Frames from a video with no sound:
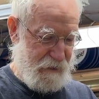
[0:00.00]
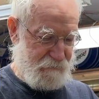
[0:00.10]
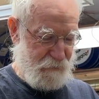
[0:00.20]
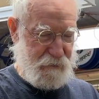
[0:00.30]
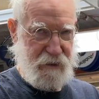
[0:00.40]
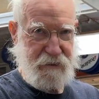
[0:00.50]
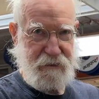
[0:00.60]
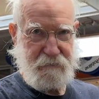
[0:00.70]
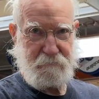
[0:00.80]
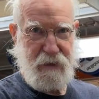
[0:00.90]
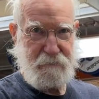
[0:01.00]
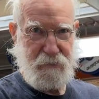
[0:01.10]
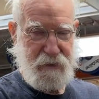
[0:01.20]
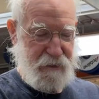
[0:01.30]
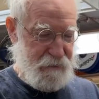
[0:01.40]
I wrote a little
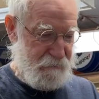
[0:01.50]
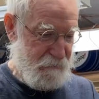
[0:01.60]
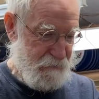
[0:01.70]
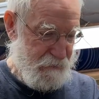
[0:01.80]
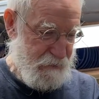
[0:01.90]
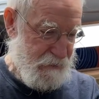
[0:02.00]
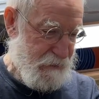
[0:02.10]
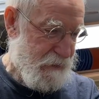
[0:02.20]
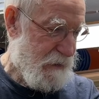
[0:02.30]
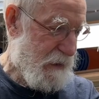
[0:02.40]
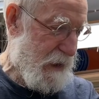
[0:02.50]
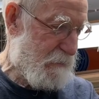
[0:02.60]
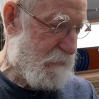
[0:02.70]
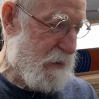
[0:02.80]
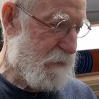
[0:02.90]
paper here, and
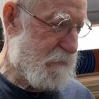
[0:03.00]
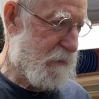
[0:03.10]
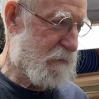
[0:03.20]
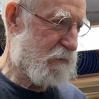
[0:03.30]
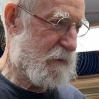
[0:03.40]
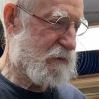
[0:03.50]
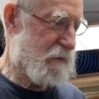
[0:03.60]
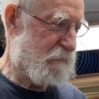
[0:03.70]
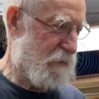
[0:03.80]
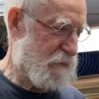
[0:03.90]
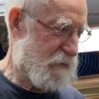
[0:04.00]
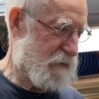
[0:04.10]
one of the questions was